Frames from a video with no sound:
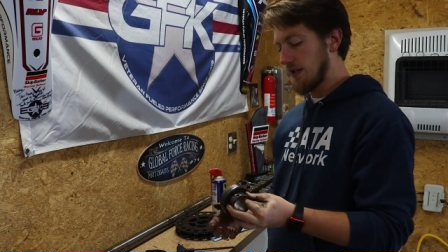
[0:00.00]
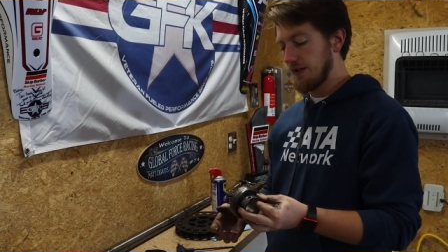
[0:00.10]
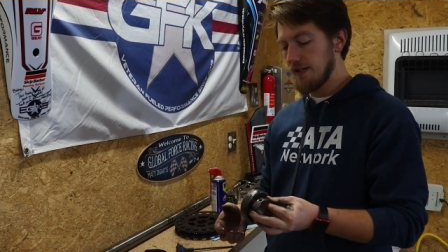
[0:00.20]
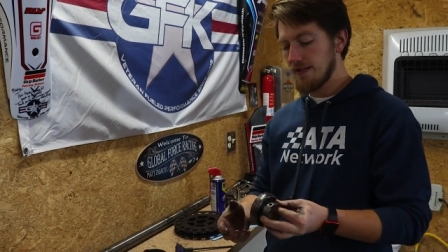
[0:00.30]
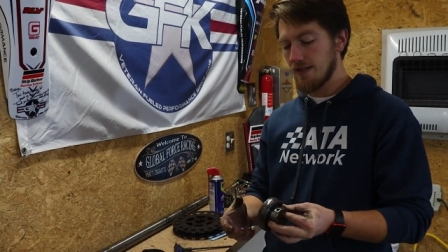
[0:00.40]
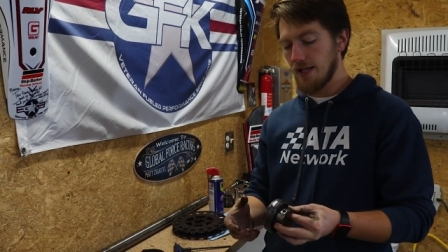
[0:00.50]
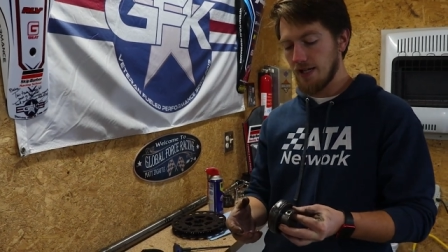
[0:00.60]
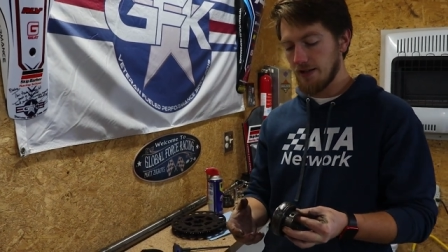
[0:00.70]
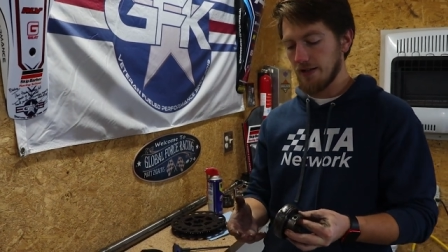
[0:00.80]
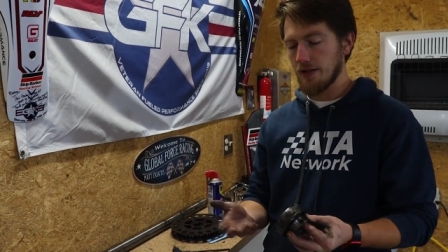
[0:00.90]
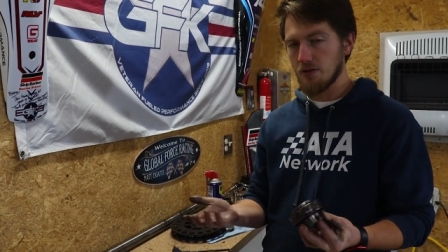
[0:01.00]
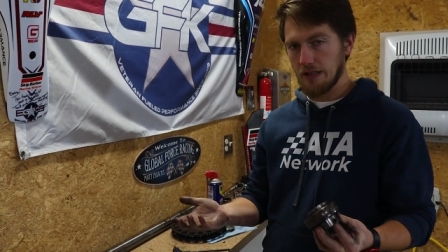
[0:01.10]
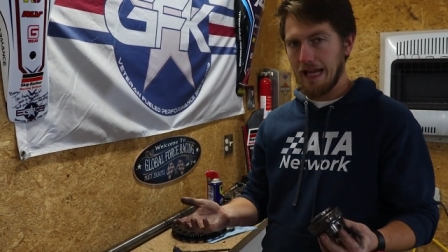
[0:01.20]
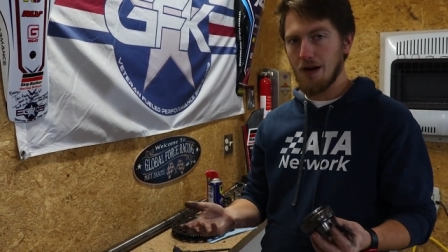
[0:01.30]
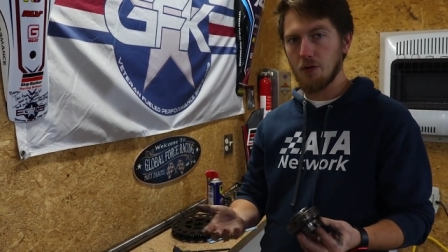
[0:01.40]
can at least say
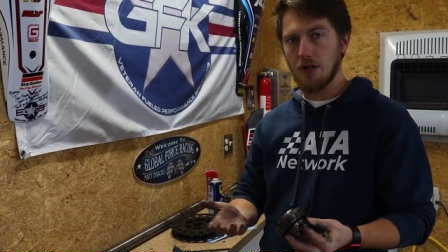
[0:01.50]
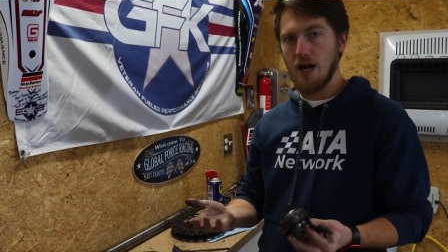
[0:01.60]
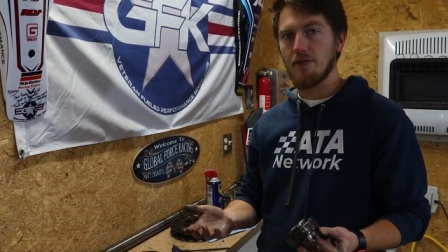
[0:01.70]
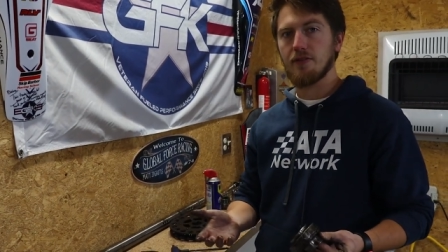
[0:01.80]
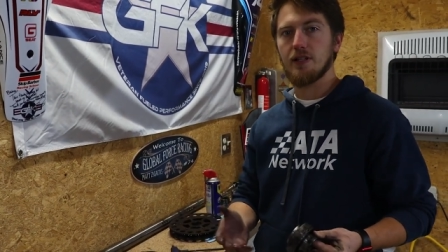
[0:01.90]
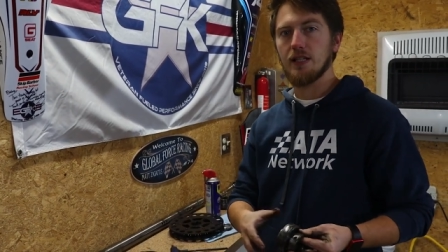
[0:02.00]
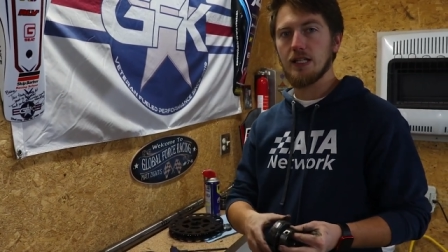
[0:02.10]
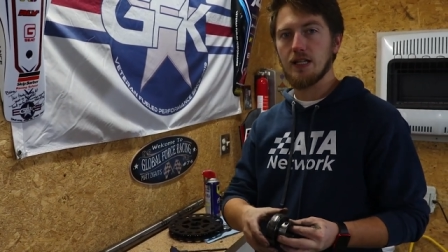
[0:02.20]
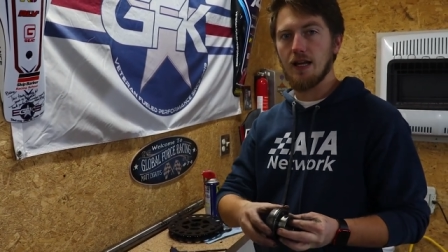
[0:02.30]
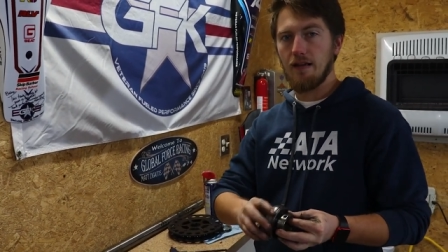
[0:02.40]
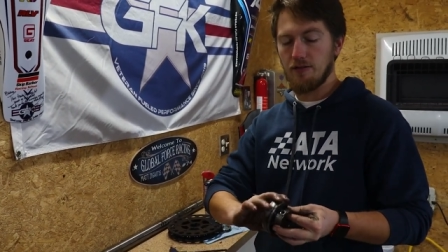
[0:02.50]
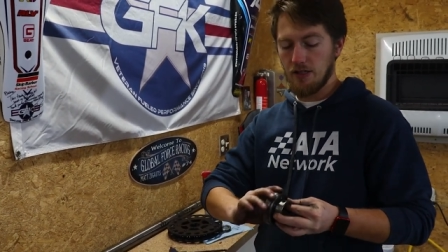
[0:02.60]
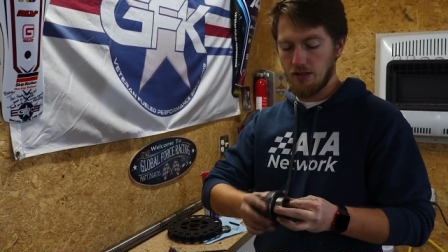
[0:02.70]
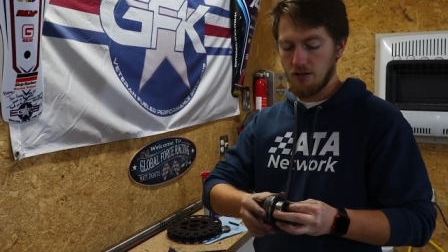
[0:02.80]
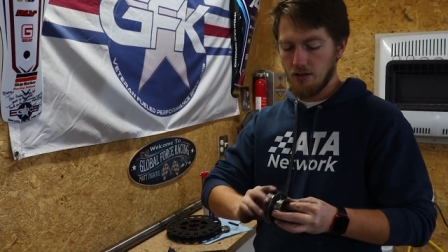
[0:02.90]
that Lauer confidently didn't have
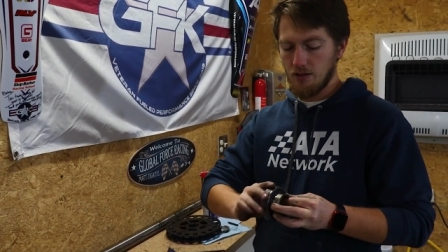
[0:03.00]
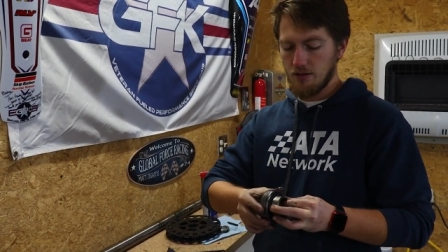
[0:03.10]
any